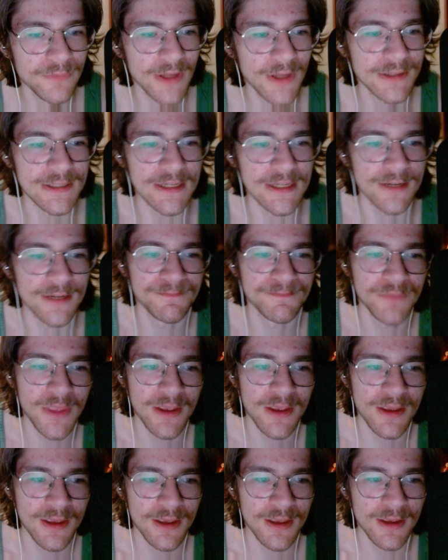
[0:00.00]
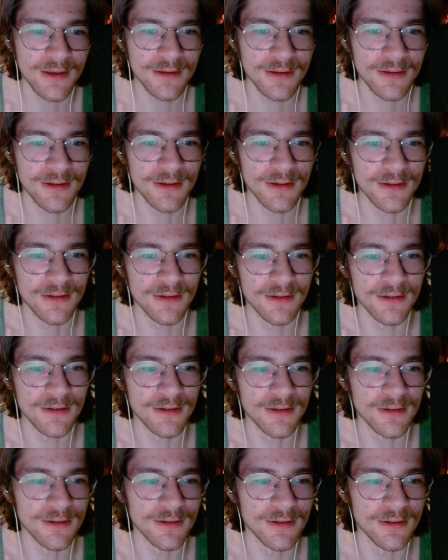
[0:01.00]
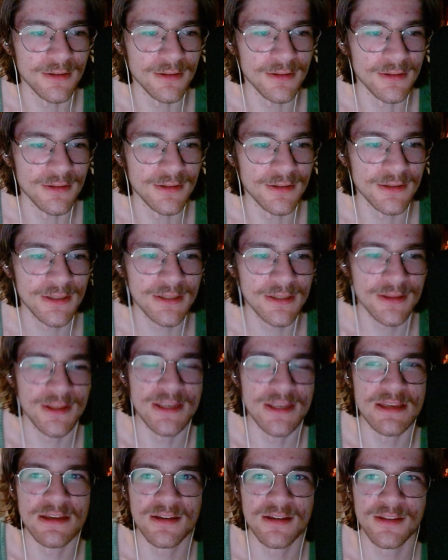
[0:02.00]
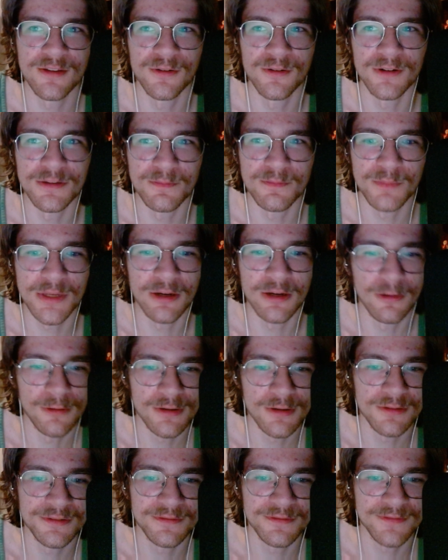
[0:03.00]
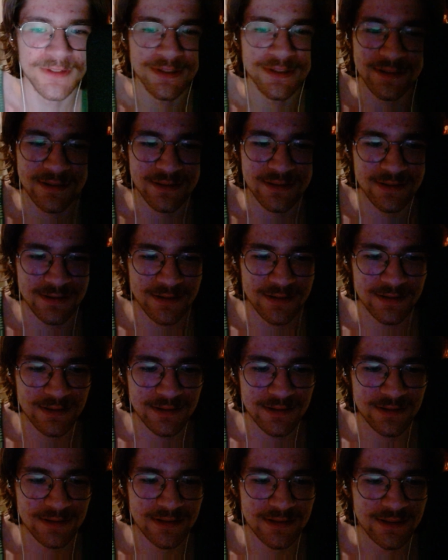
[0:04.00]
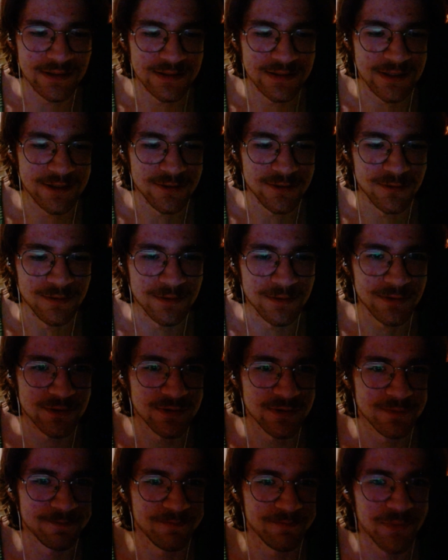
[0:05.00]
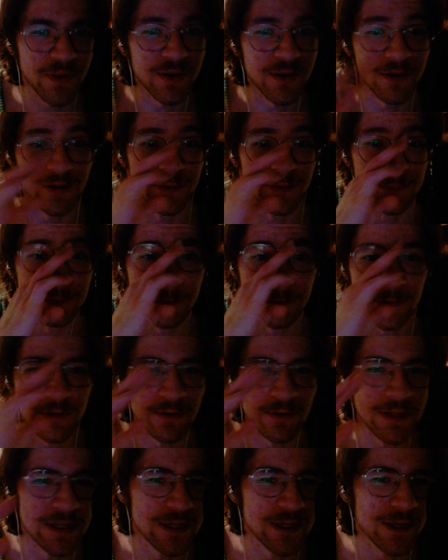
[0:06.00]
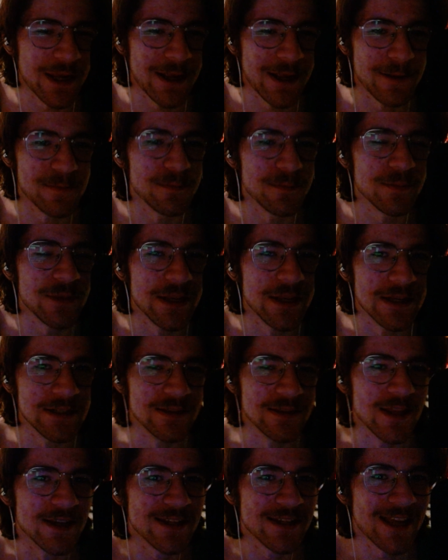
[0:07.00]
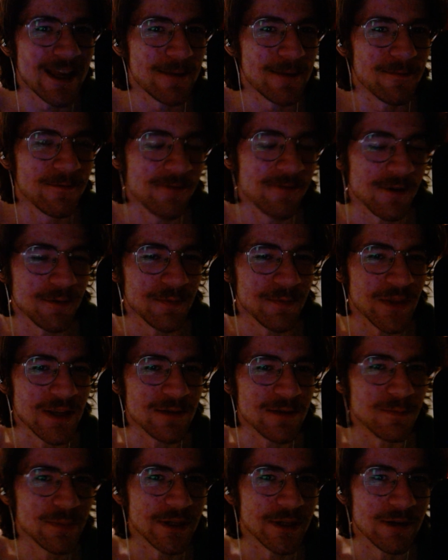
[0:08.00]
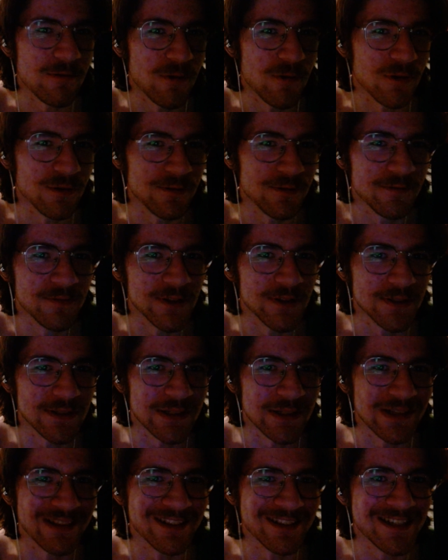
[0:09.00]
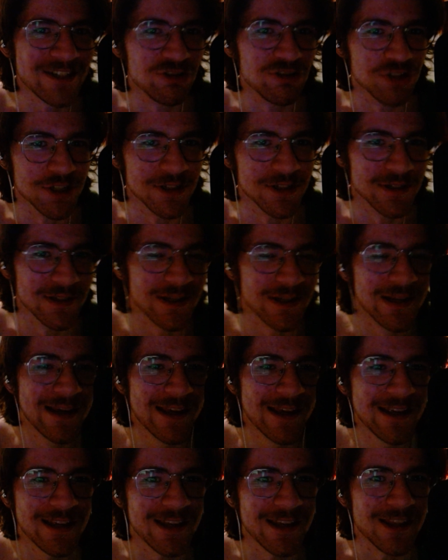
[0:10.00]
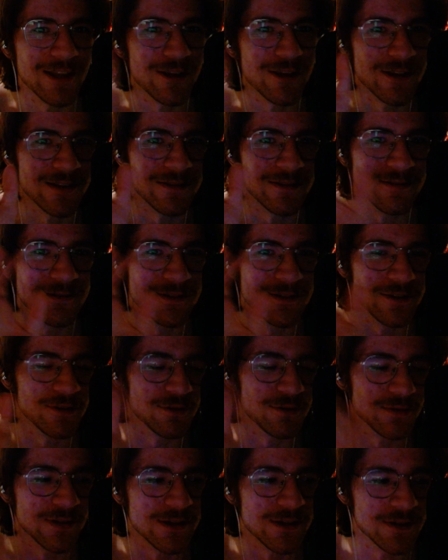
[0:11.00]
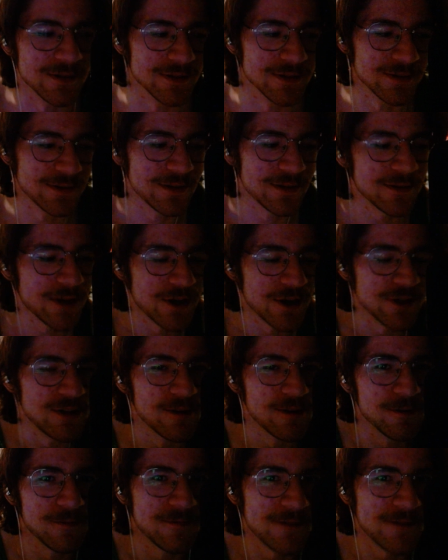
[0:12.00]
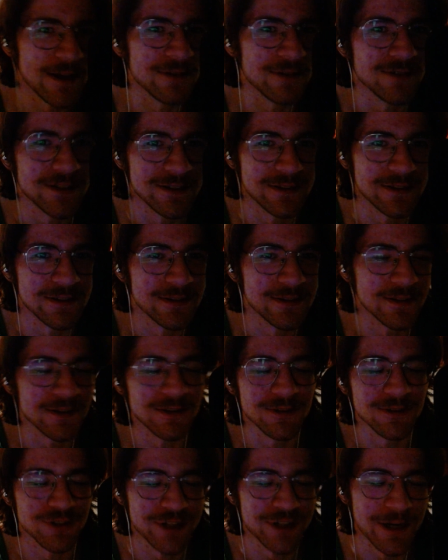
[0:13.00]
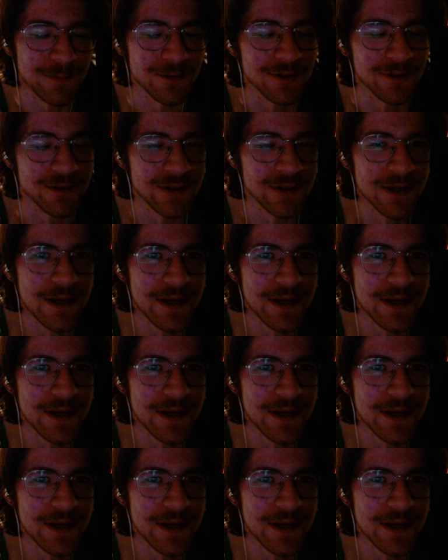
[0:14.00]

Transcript: Yeah. They're Imperial Fist successors. So they came from the Imperial Fist Legion, and they did a unknown founding in their chapter.